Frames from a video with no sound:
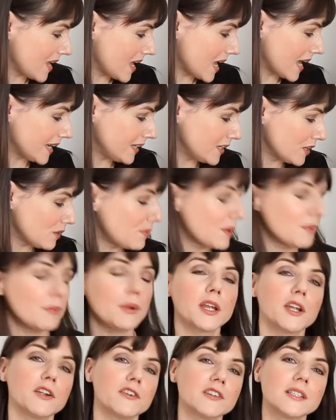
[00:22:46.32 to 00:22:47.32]
I know people are
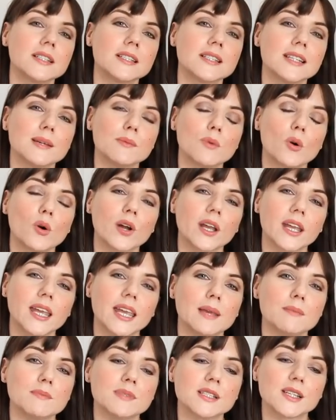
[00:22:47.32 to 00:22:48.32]
curious to see what I
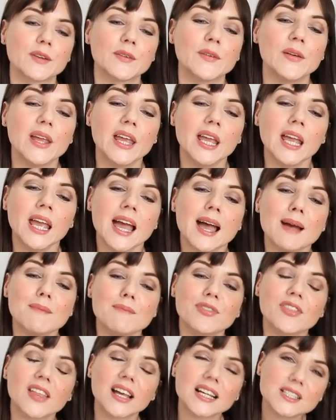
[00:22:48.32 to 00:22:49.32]
keep. So
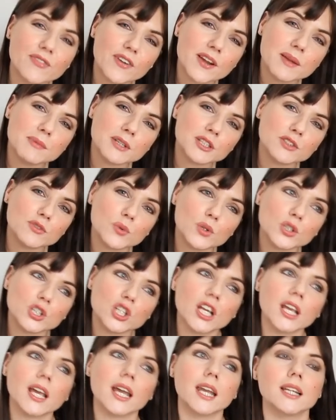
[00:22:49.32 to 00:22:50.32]
thanks very much for
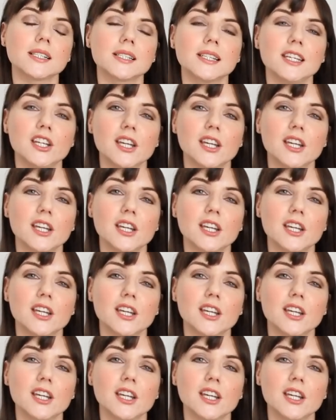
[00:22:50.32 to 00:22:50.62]
watching, and I'll see you